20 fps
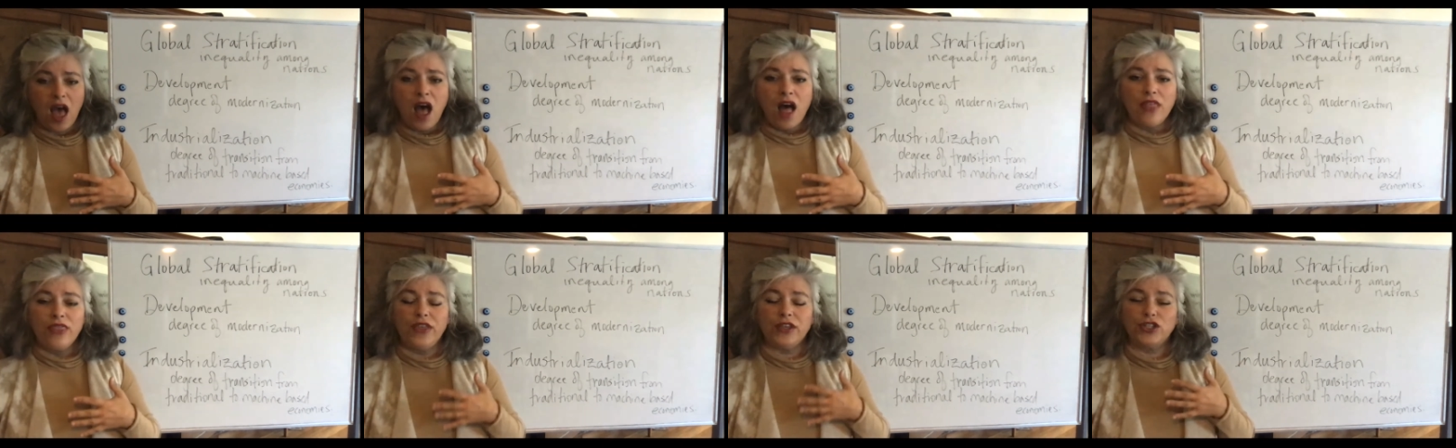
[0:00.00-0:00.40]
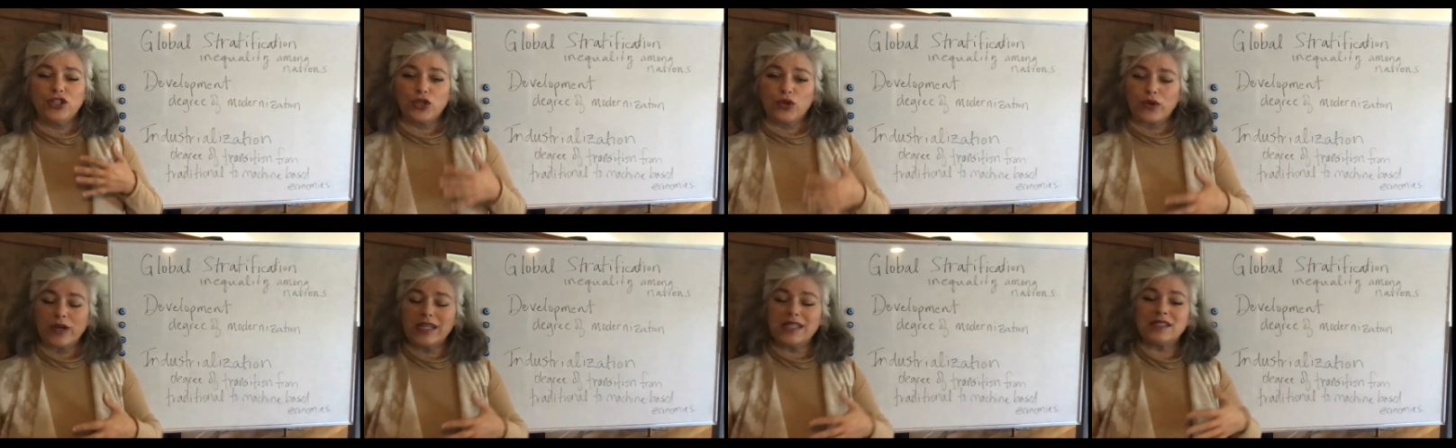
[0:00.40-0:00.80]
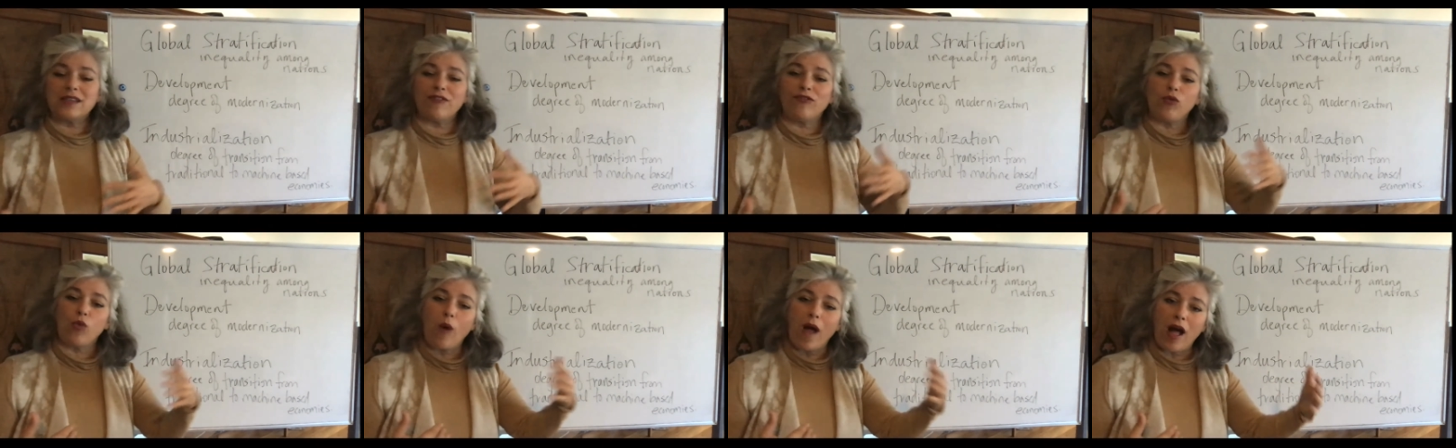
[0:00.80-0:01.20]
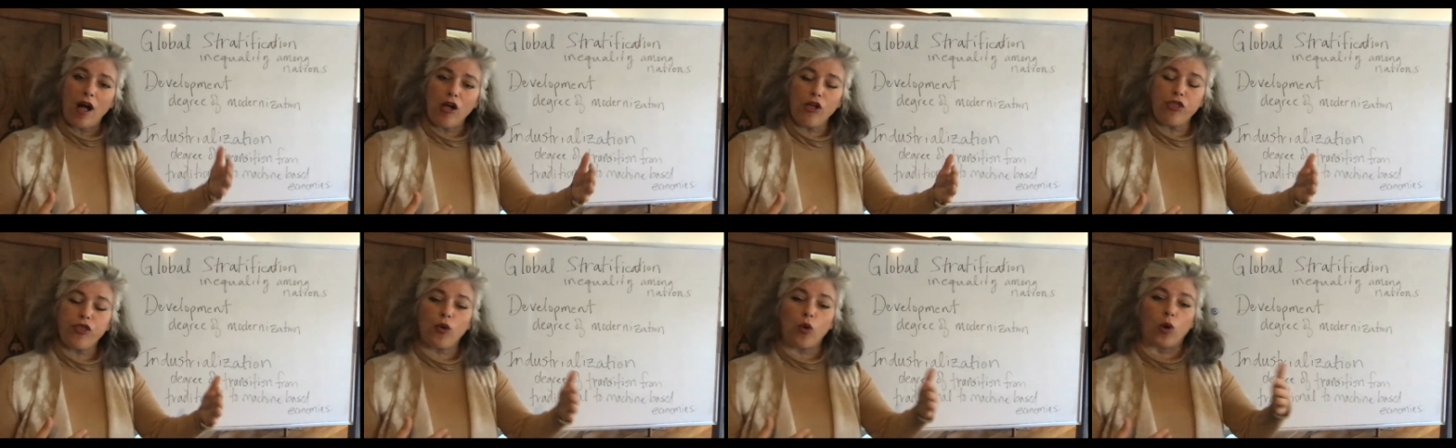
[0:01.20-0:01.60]
the degrees of
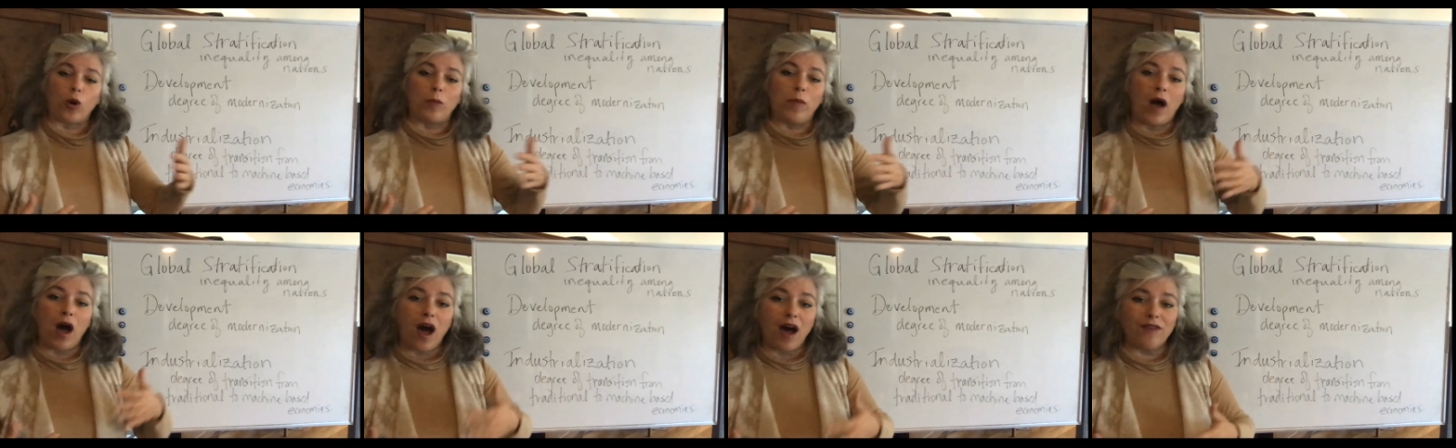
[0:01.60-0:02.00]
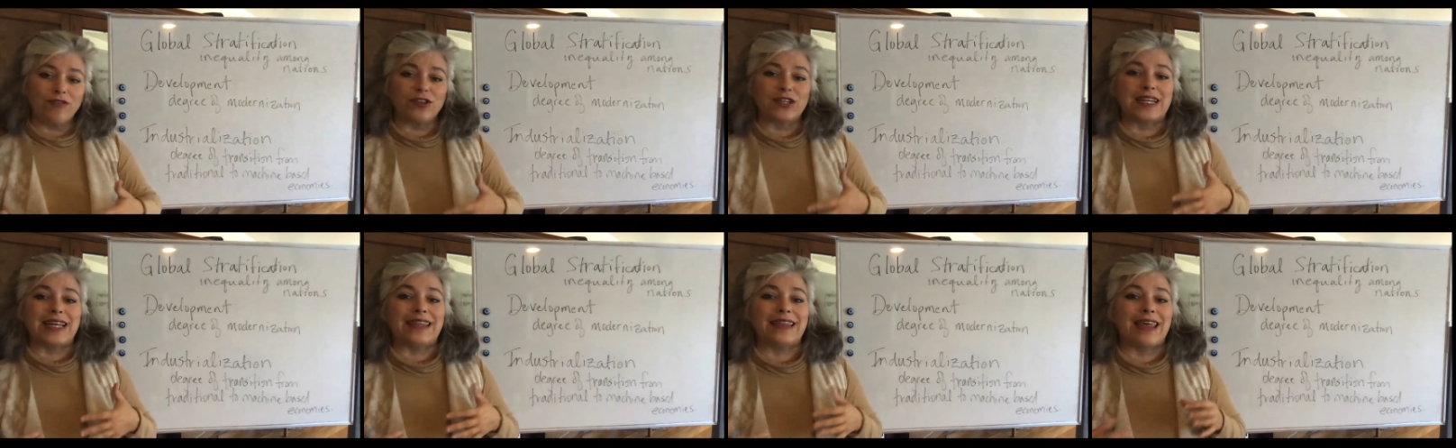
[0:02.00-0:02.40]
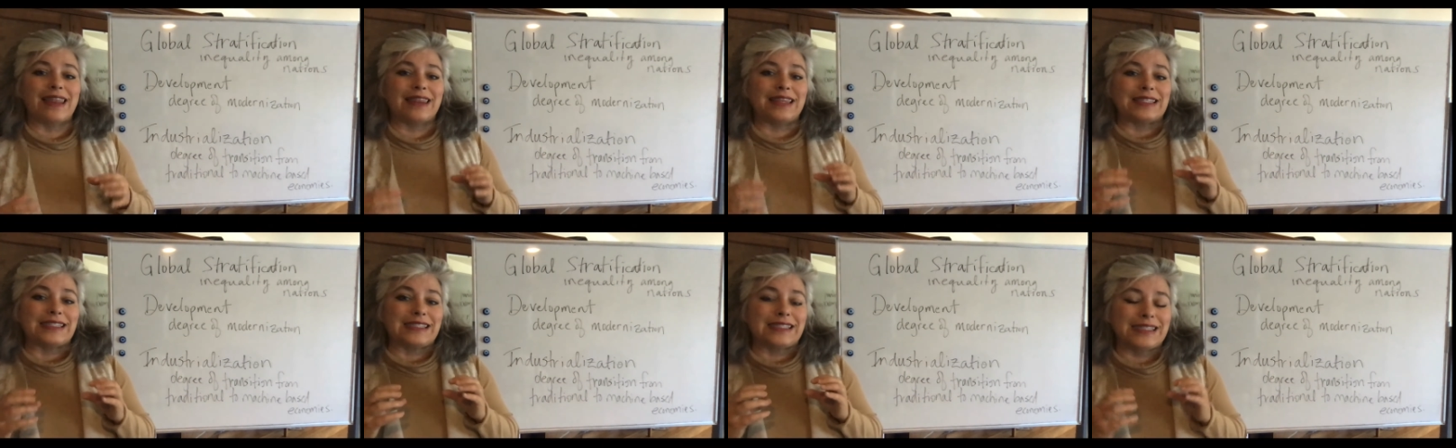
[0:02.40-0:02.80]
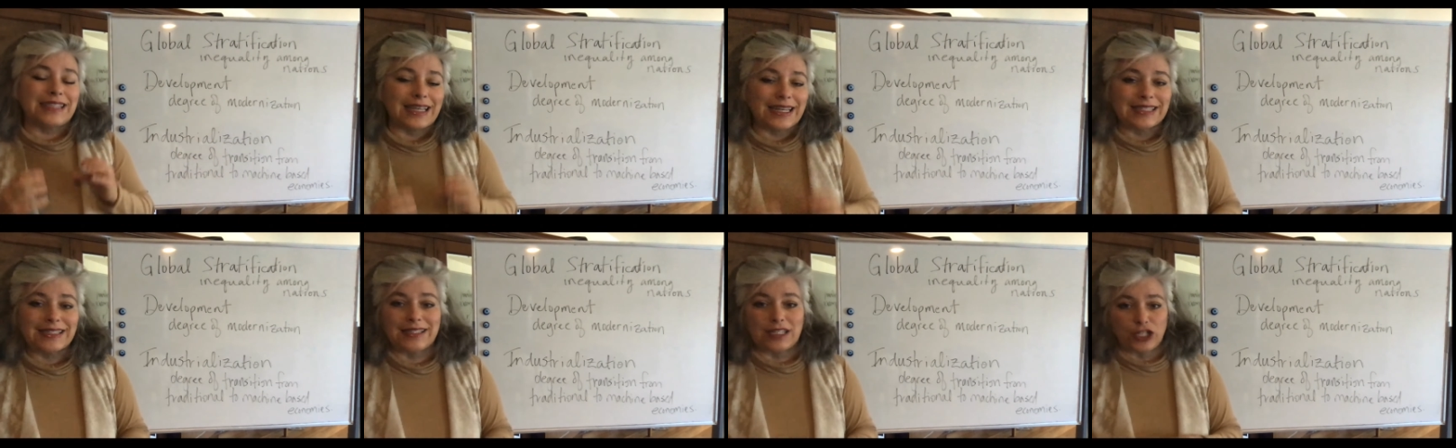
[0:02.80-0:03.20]
wealth or poverty poverty that the
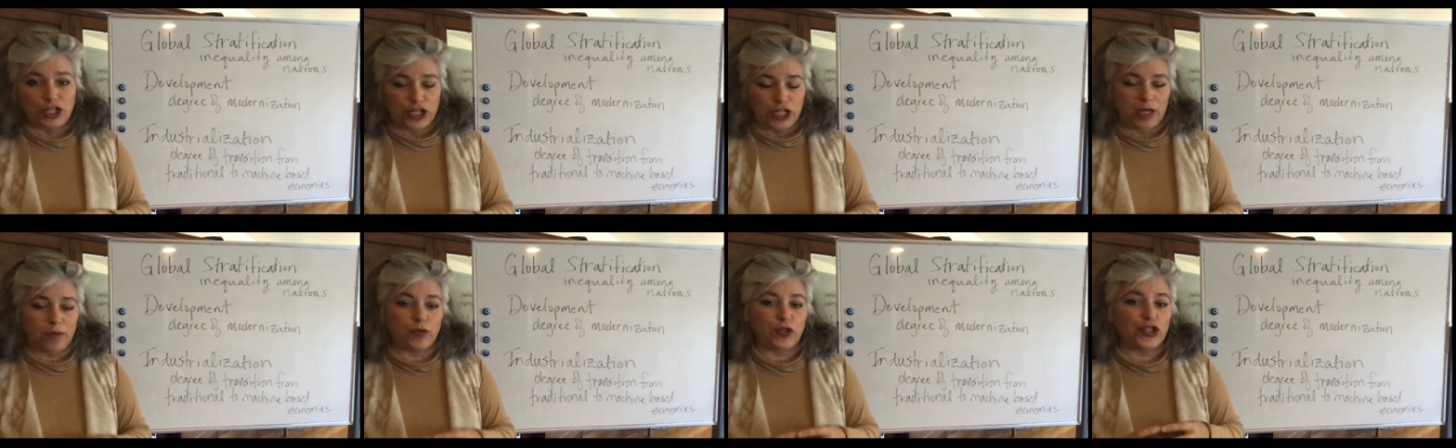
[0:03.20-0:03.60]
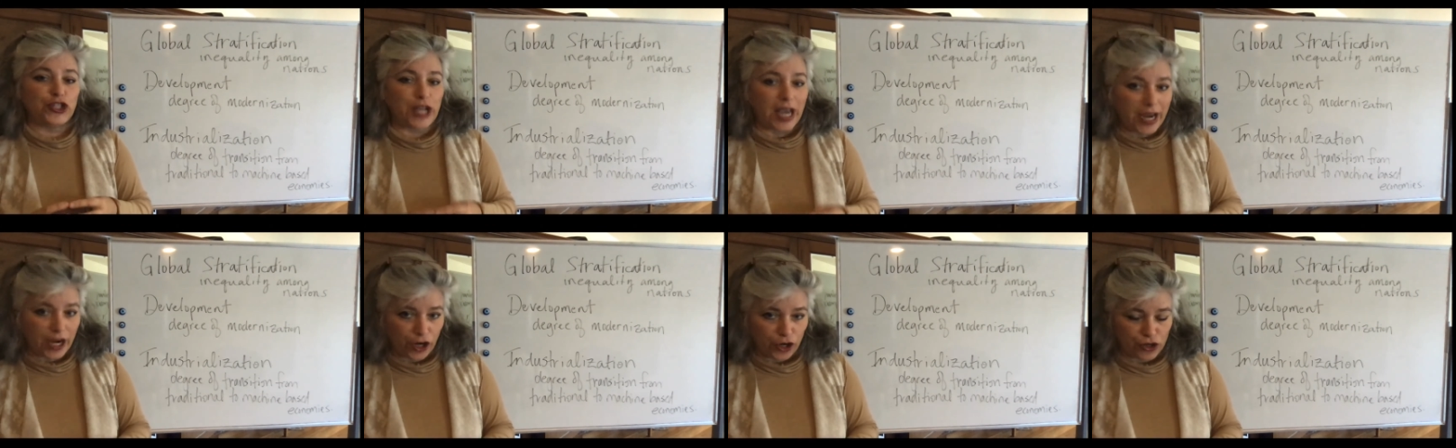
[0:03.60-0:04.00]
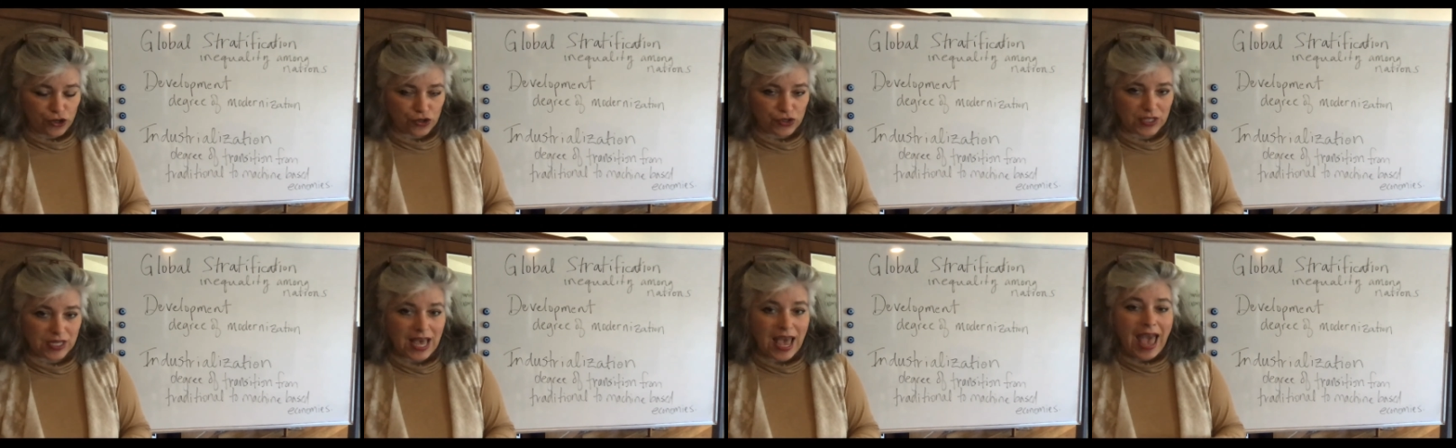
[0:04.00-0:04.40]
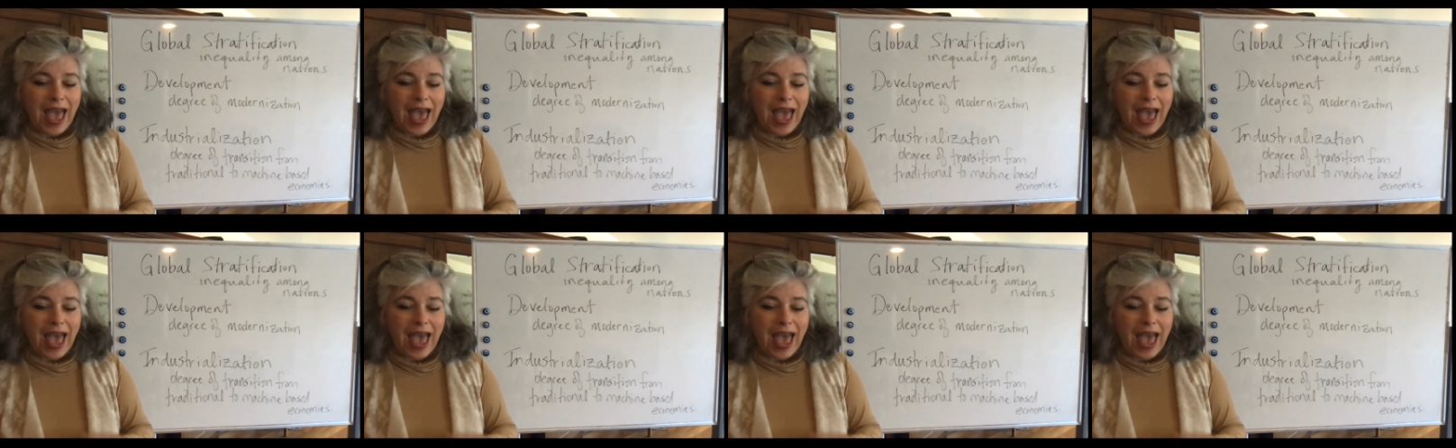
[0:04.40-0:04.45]
citizenship shares